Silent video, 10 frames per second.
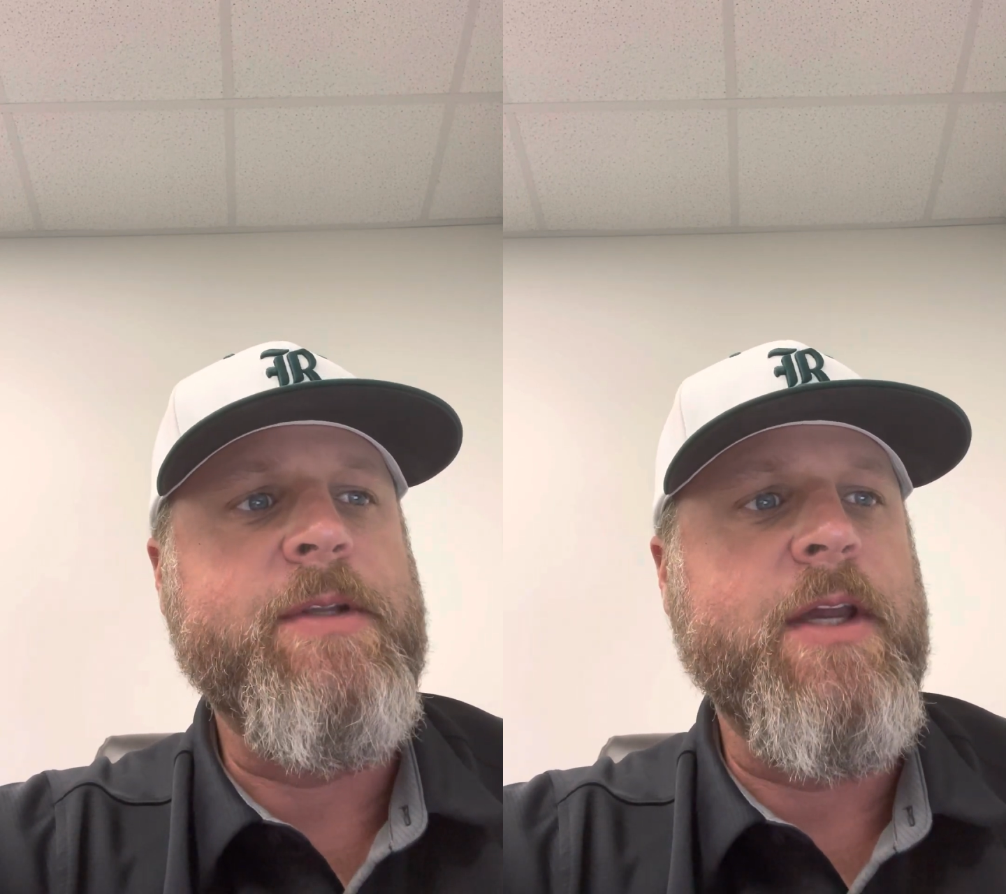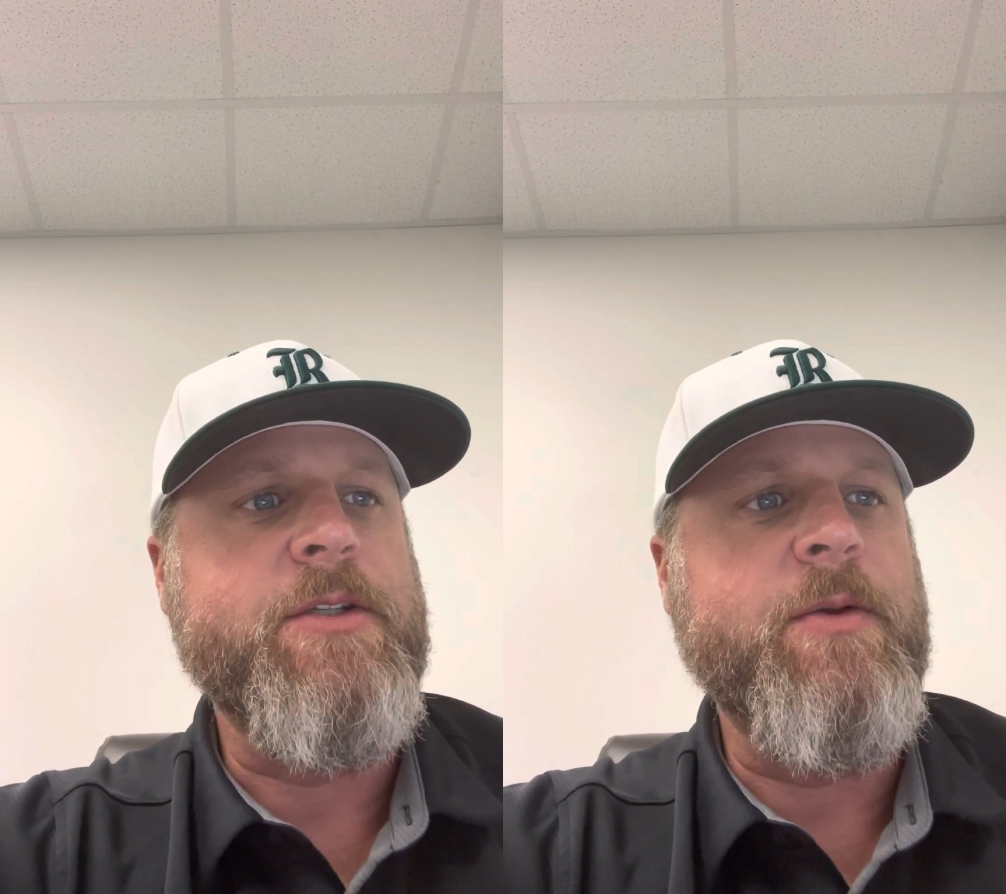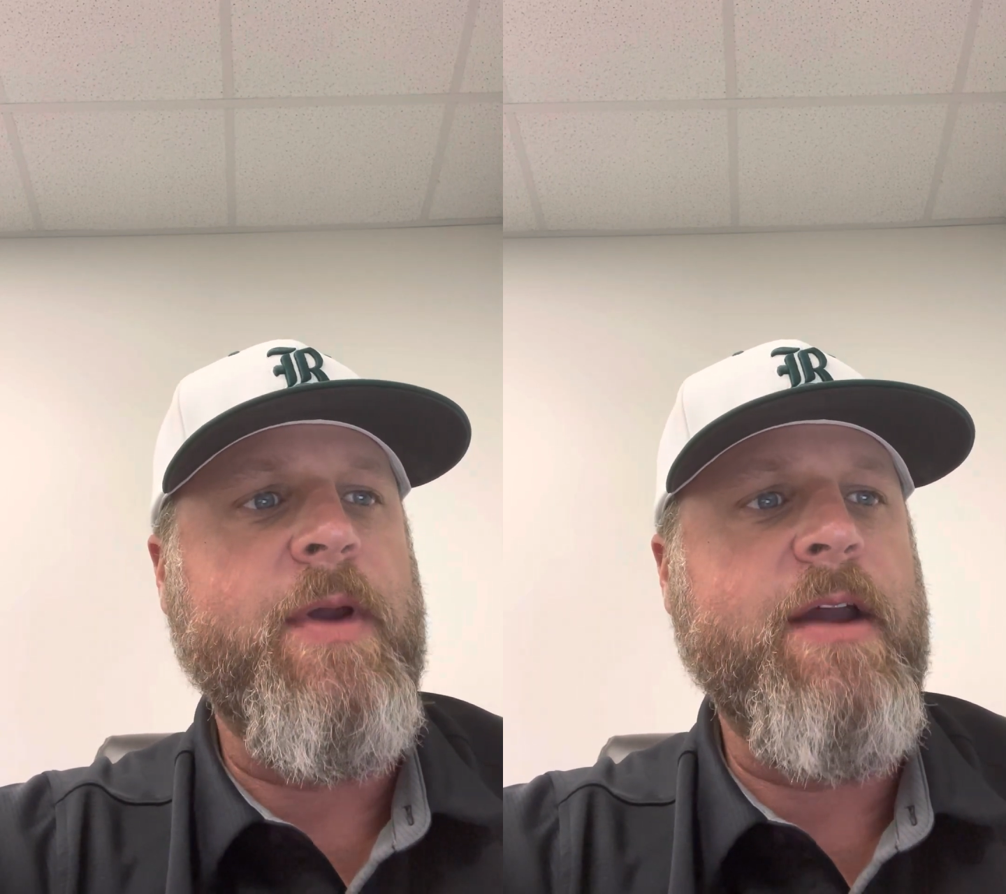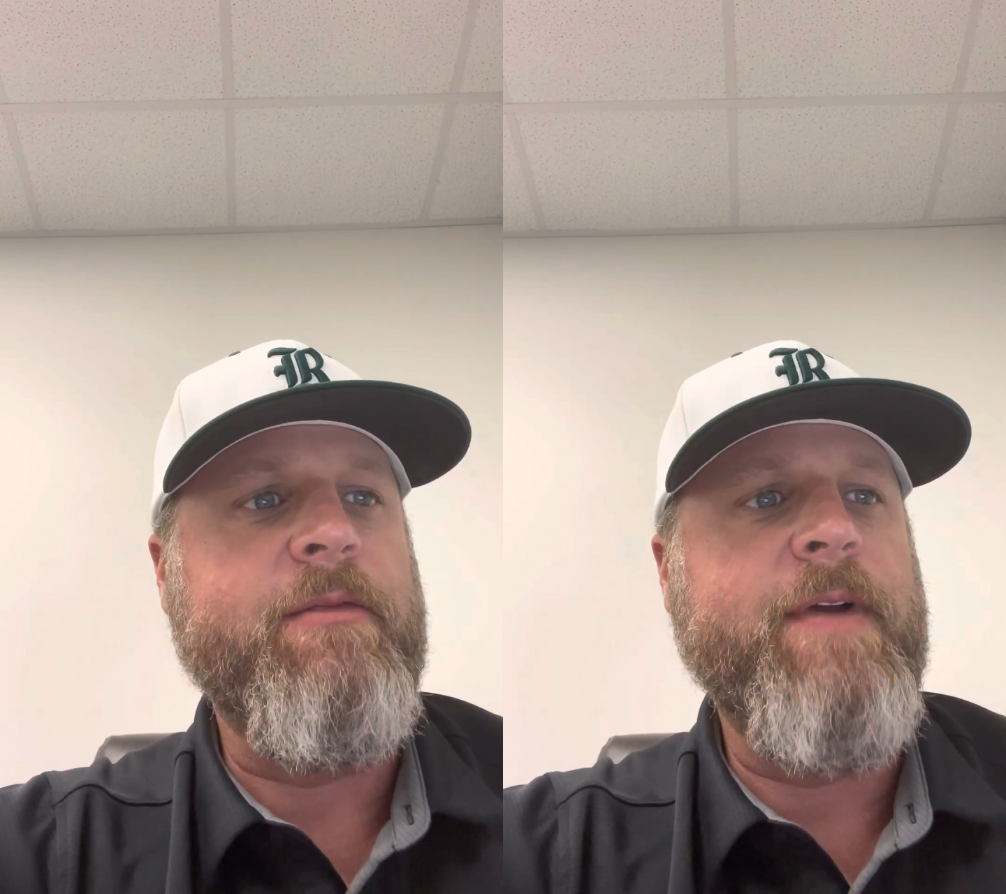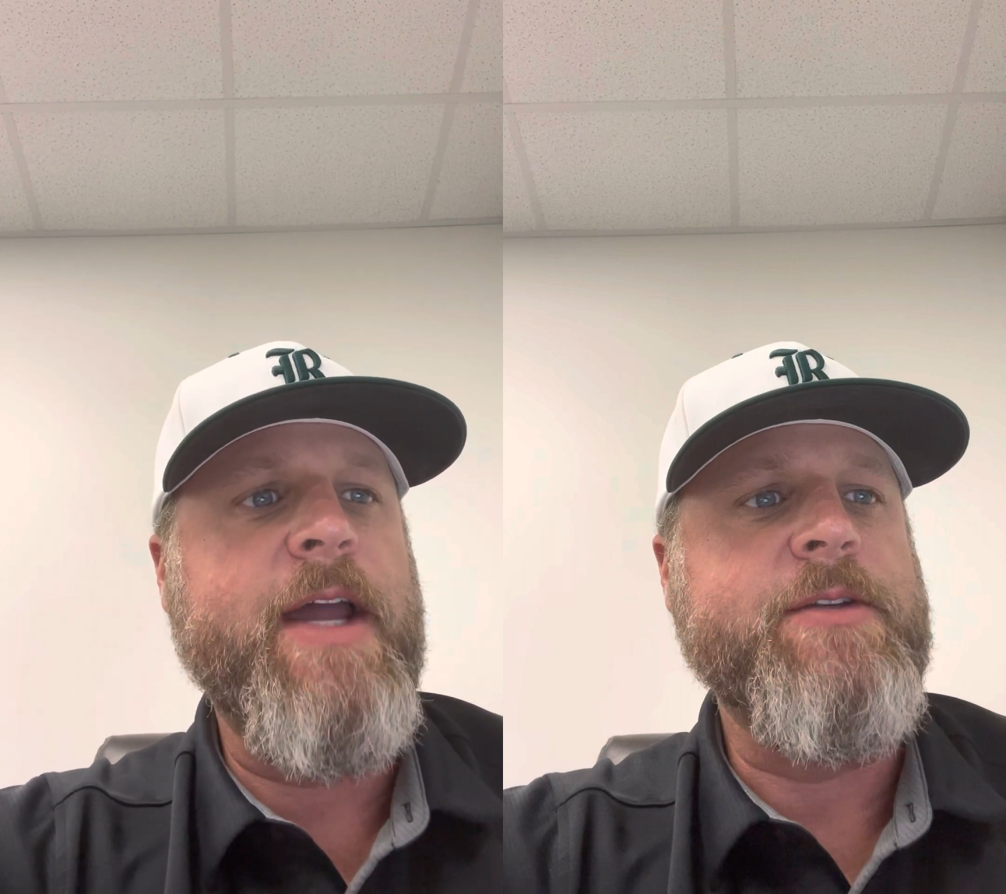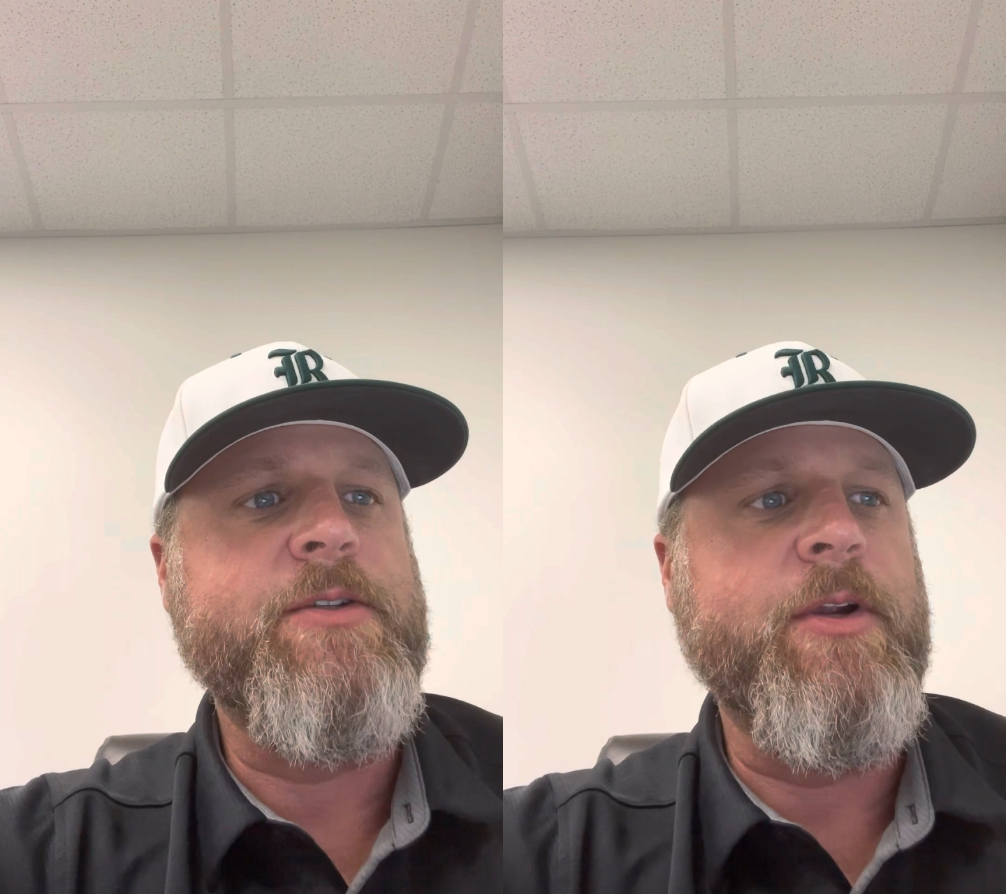tells you how fast